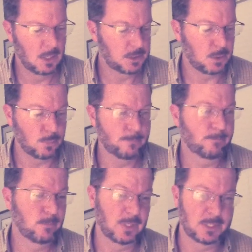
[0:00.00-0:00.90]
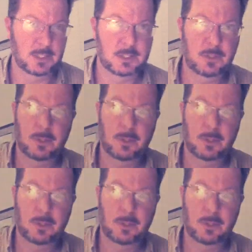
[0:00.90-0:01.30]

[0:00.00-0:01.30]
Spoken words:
So let's get